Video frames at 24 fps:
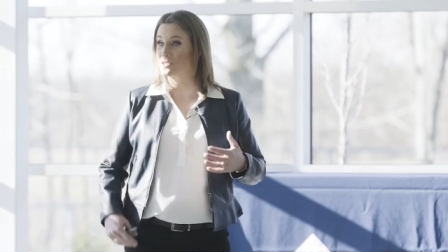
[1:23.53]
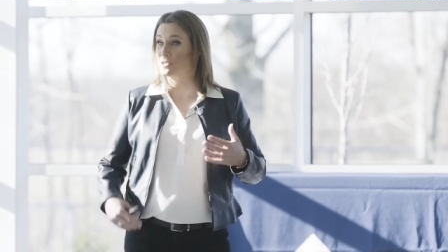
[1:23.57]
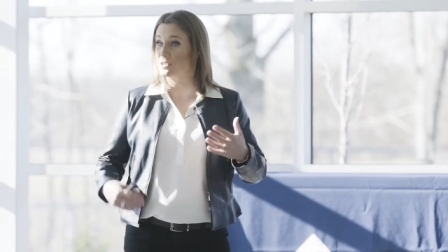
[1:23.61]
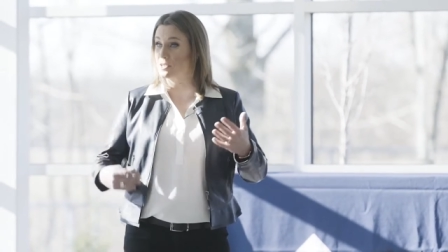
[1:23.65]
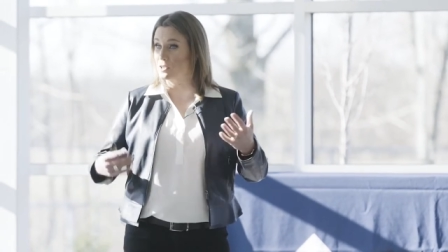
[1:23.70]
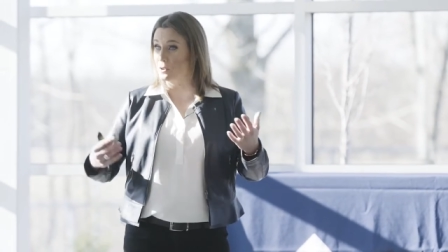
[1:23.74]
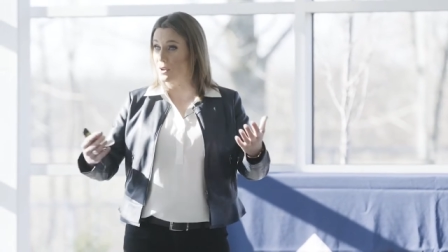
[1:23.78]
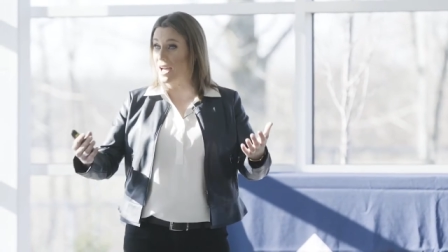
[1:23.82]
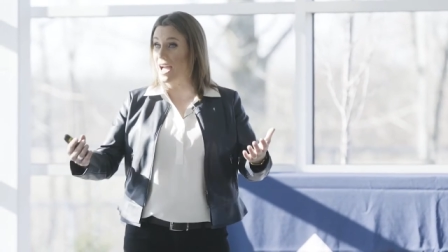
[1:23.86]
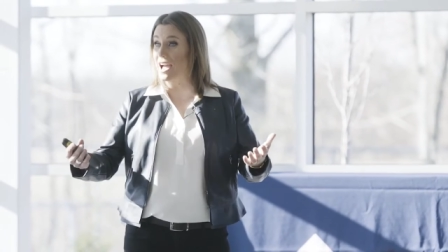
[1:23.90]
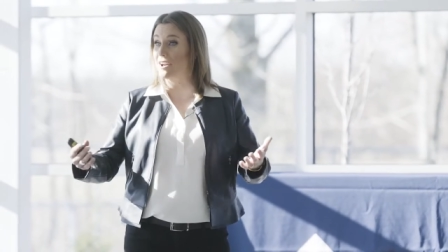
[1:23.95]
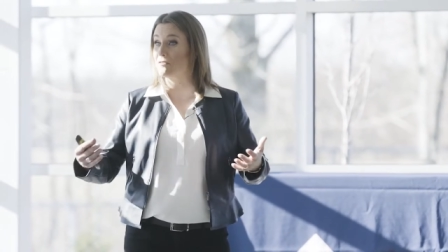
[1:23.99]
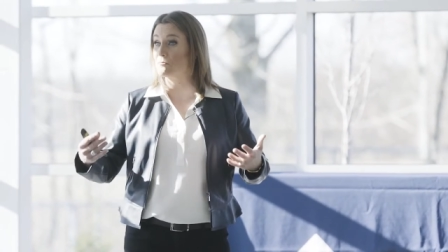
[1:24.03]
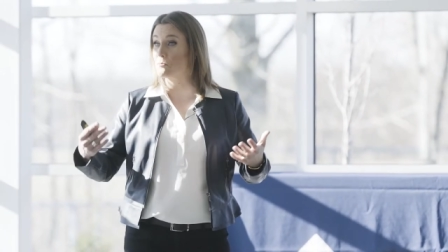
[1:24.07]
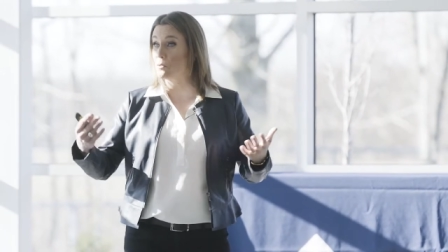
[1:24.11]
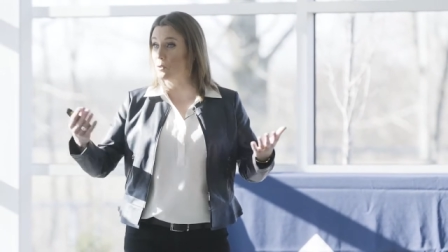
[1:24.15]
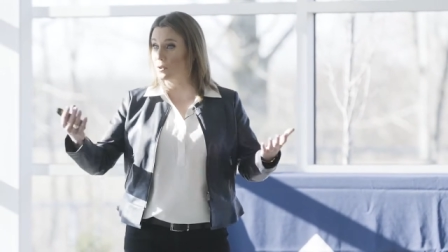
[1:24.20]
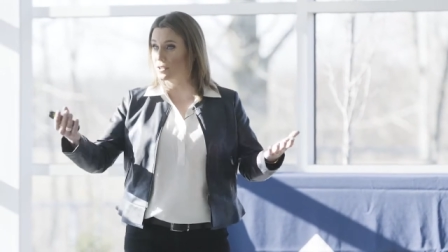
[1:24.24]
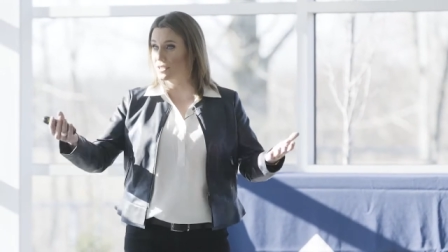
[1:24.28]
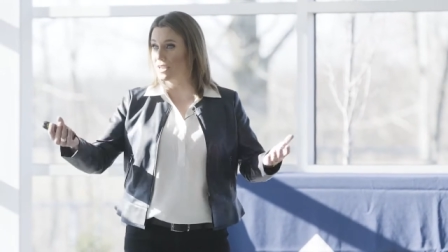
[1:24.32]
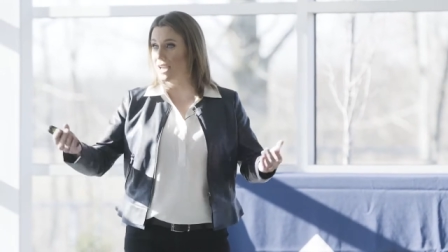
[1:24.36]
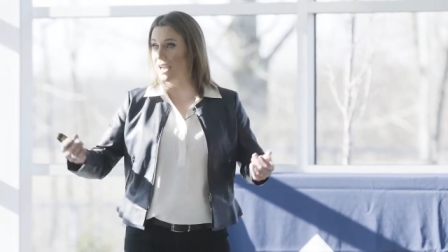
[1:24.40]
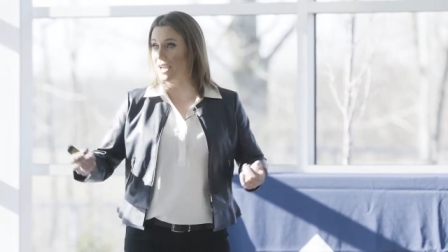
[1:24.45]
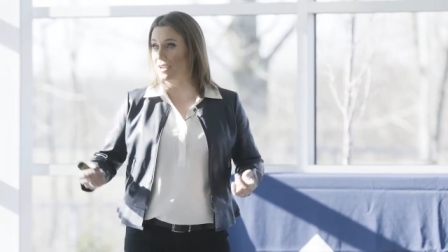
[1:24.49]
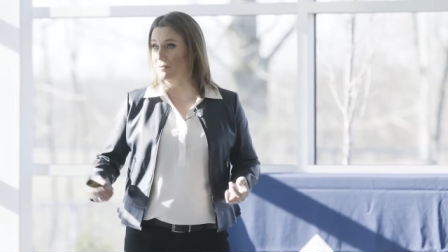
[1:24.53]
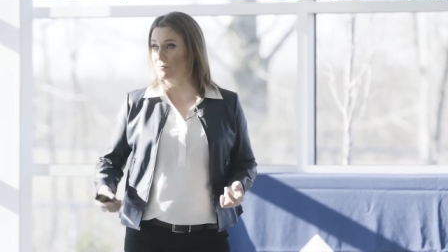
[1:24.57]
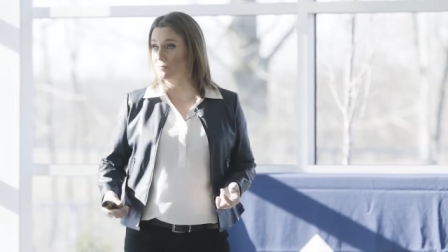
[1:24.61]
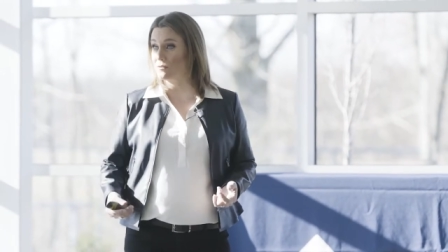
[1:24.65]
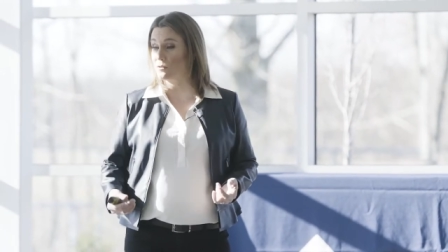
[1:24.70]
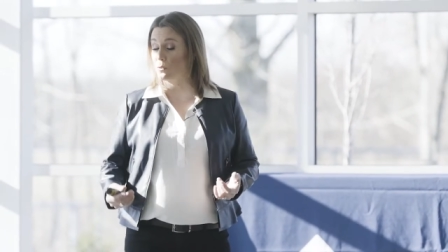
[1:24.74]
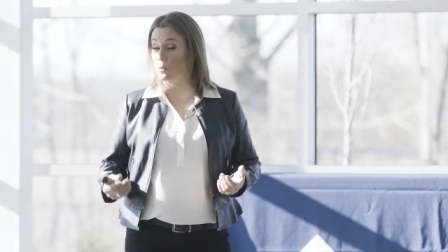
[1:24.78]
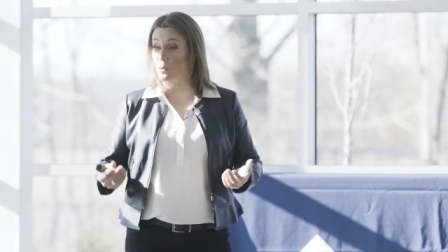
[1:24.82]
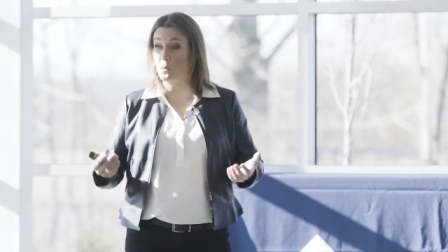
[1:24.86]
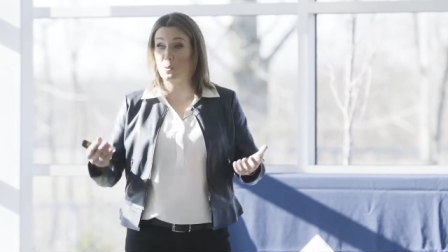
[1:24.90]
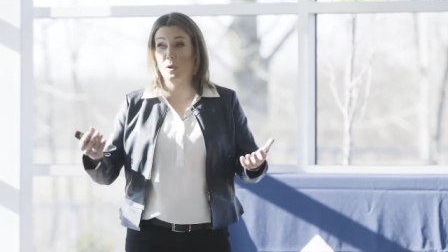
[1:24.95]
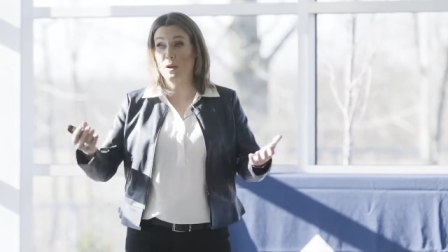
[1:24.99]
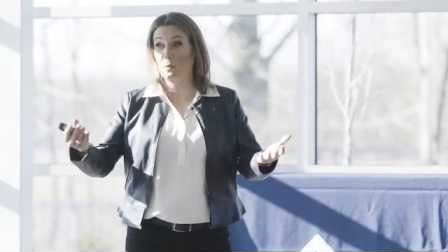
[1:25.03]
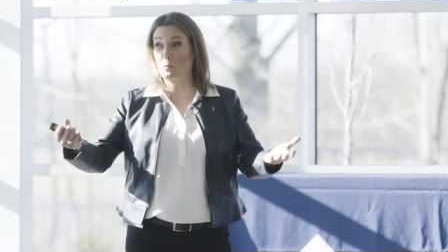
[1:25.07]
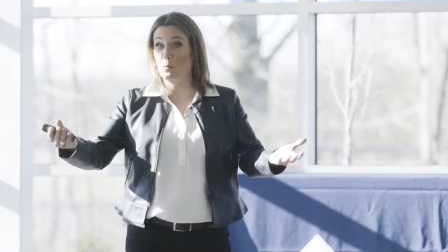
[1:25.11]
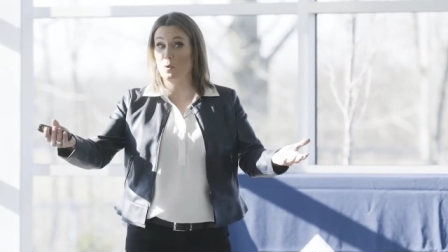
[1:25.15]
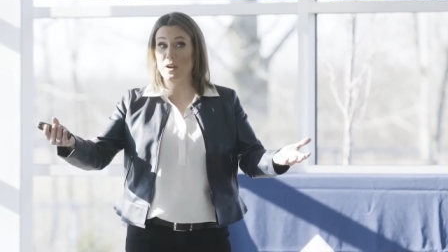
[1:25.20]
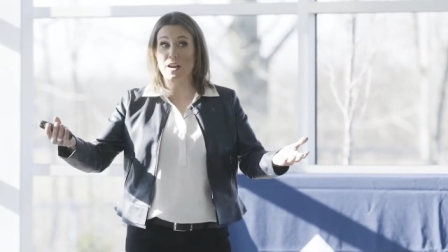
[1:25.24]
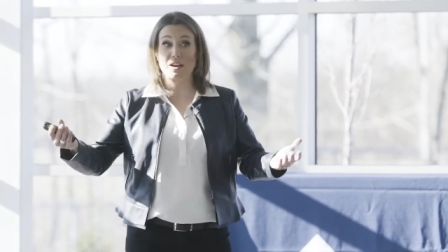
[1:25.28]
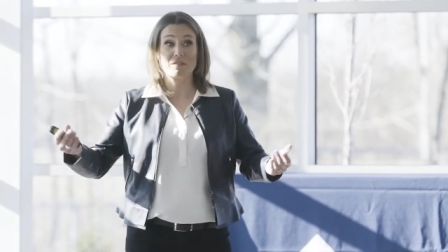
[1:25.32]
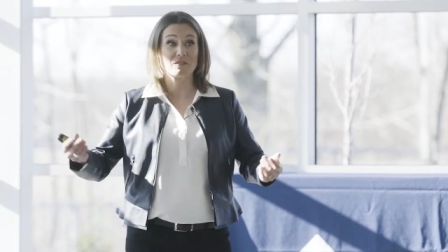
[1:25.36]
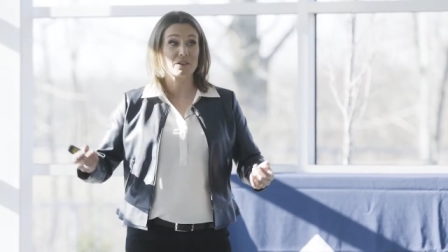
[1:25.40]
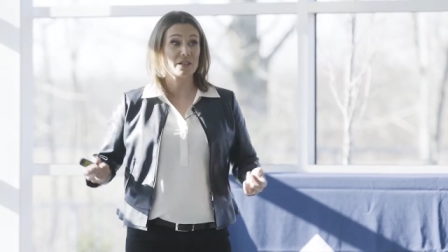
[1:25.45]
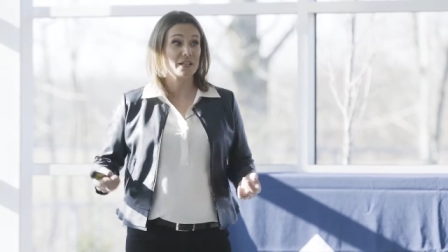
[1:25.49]
so that you'll have more time for
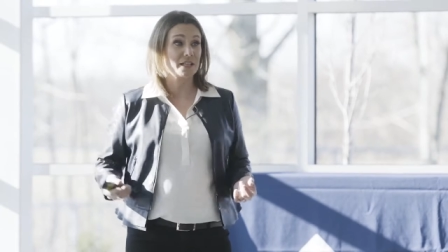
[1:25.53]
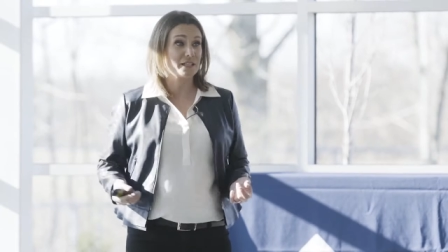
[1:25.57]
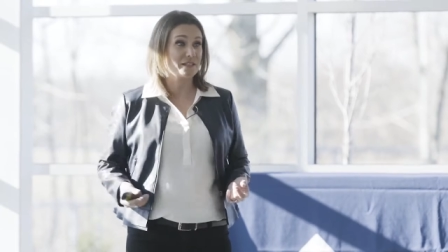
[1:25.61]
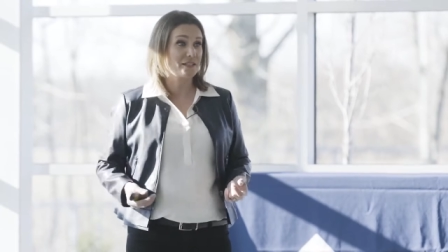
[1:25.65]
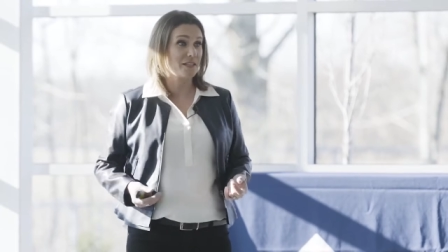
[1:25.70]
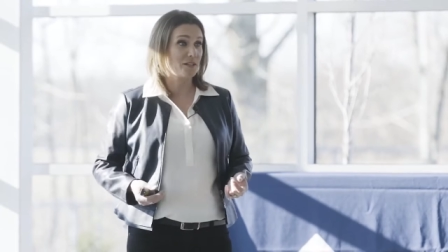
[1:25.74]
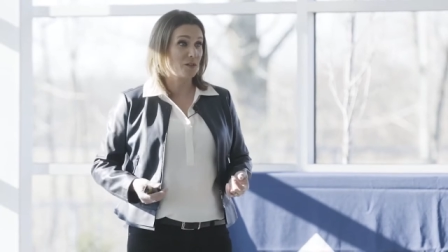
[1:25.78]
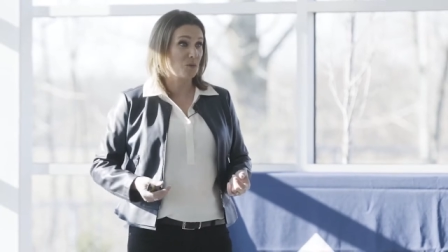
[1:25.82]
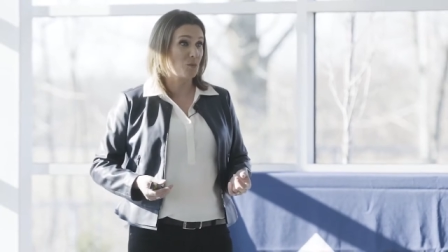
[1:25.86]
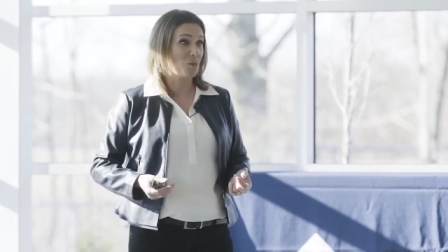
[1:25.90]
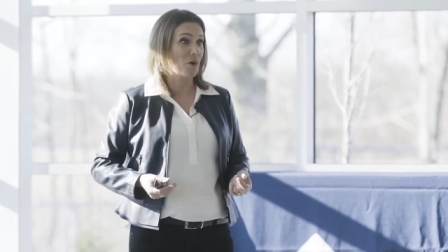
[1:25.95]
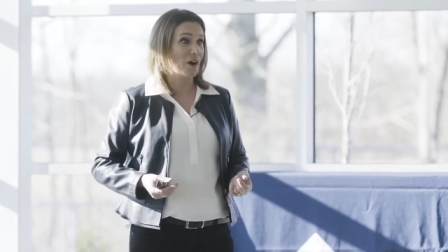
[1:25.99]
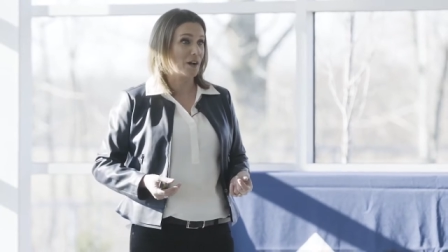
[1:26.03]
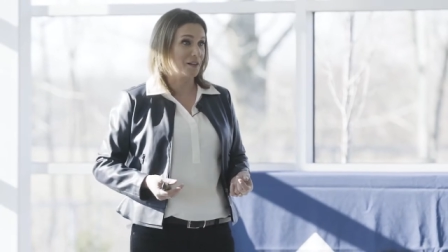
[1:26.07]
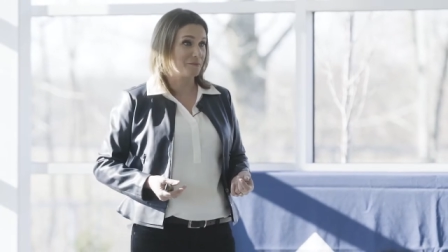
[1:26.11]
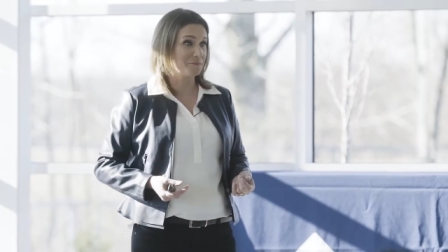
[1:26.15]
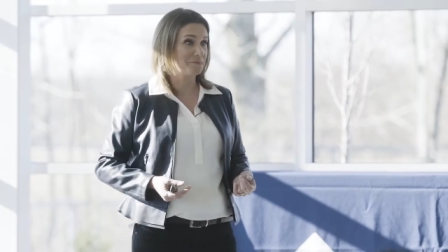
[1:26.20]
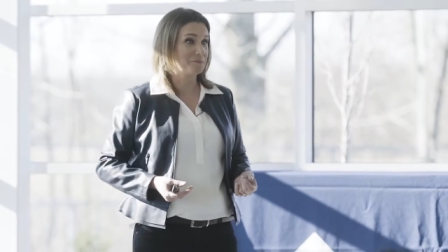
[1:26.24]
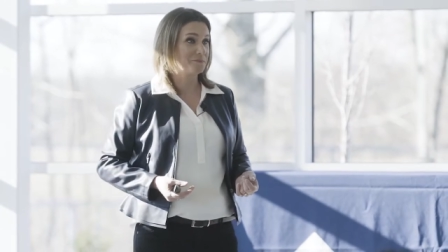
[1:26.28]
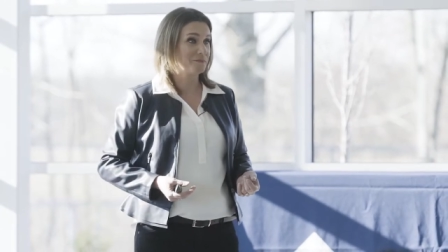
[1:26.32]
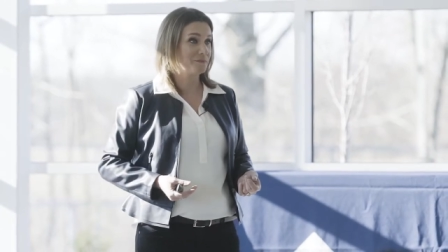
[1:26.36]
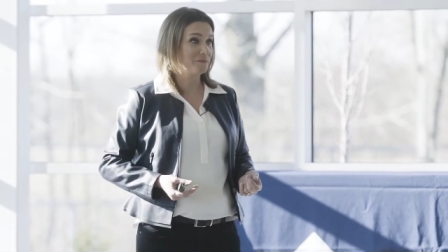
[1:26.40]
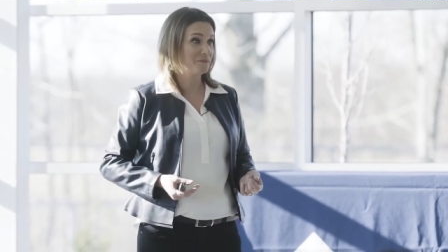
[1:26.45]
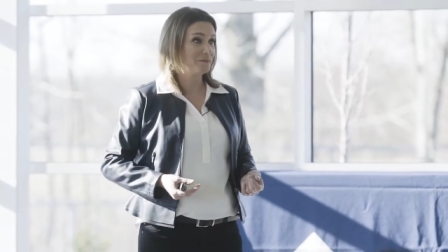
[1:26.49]
whatever it is that you want,